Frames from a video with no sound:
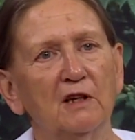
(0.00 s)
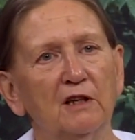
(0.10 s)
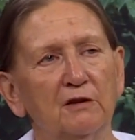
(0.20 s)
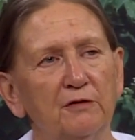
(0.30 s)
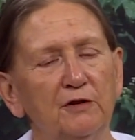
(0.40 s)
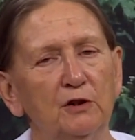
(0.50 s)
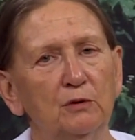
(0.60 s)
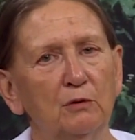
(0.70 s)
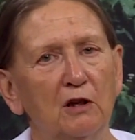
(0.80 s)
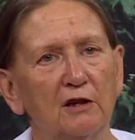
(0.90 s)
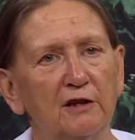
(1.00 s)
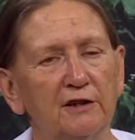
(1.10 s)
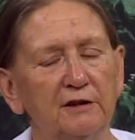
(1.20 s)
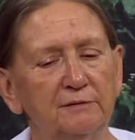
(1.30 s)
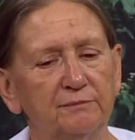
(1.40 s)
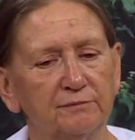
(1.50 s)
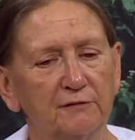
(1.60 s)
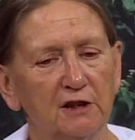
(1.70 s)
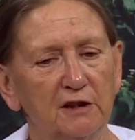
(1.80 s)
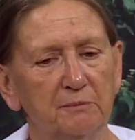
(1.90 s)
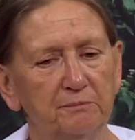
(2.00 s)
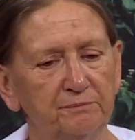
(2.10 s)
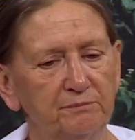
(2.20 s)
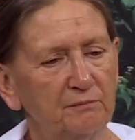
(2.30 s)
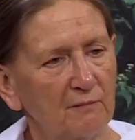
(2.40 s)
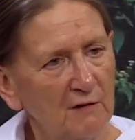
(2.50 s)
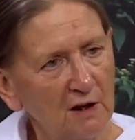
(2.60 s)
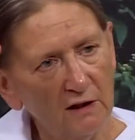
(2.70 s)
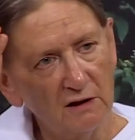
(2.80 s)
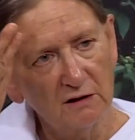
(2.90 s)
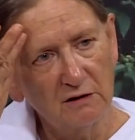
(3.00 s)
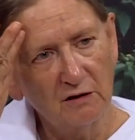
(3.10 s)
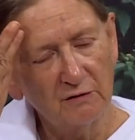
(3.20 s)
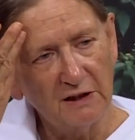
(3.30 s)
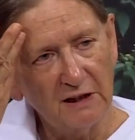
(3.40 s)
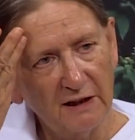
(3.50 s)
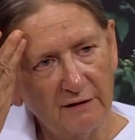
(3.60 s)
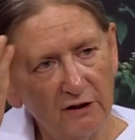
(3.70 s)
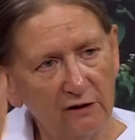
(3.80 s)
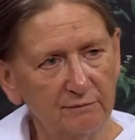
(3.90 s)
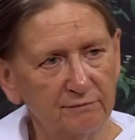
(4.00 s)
if you are not very clever,